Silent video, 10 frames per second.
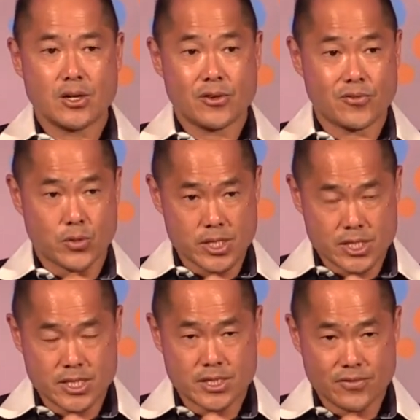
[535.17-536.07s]
for
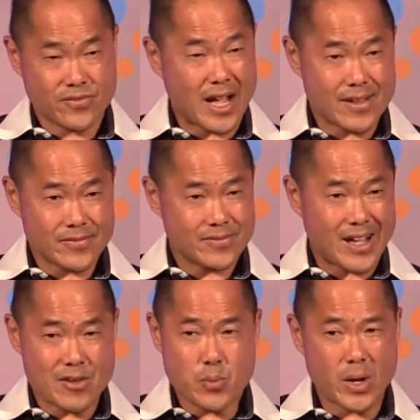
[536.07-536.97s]

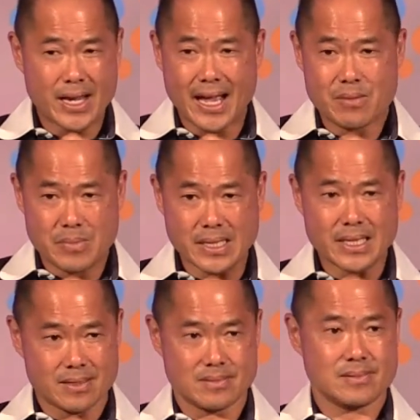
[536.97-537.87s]
5.9
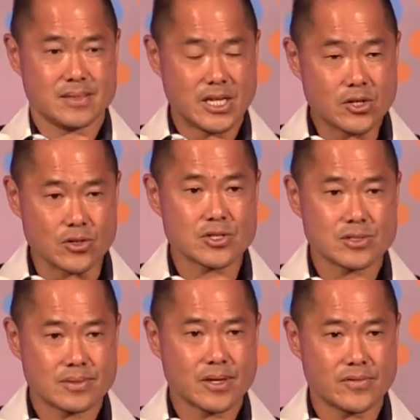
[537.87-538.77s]
million
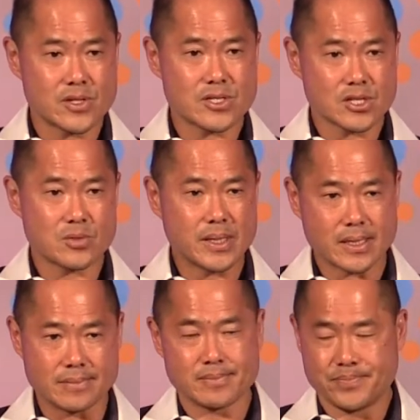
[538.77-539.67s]
years of the 6 million.